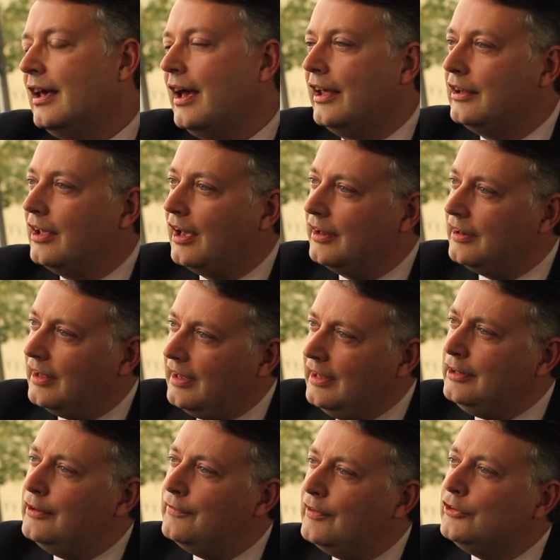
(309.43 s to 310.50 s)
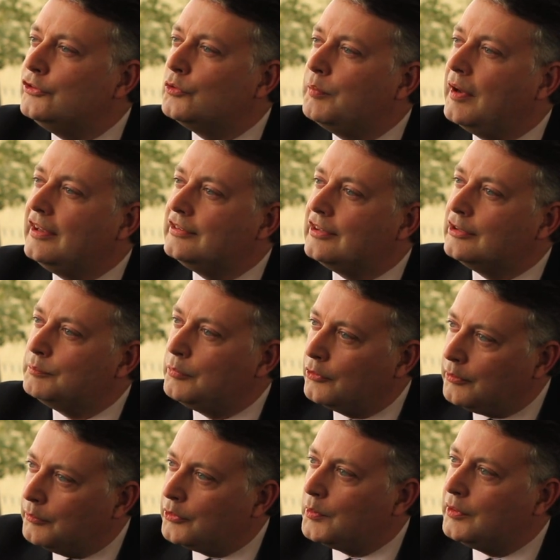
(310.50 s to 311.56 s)
and at an individual basis,
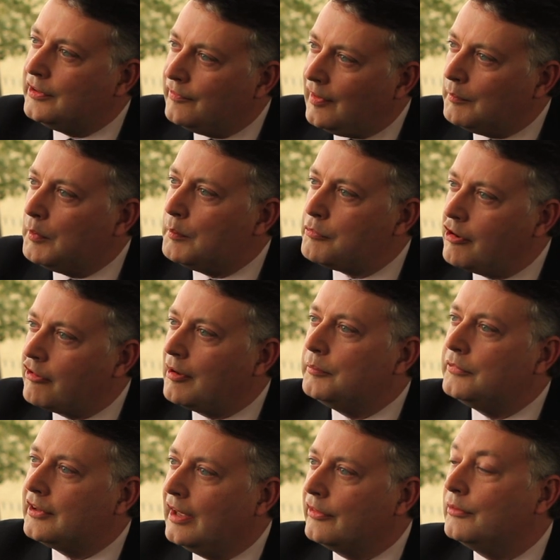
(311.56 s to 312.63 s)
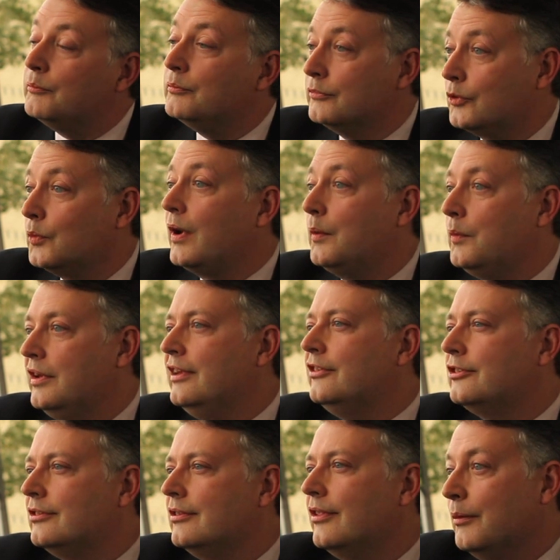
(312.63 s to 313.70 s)
put them through a development program to get them to where we need
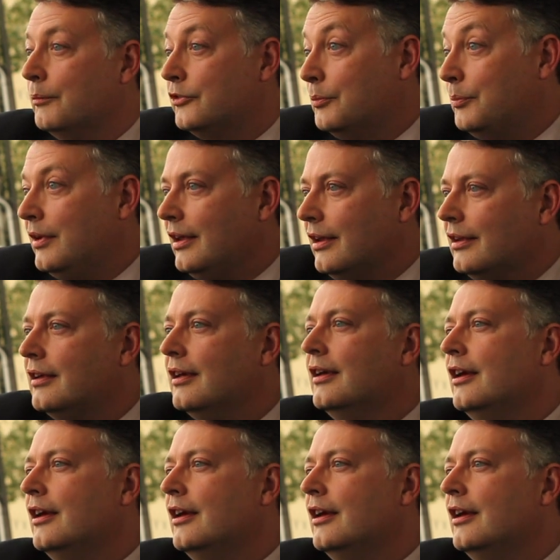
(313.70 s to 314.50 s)
them to be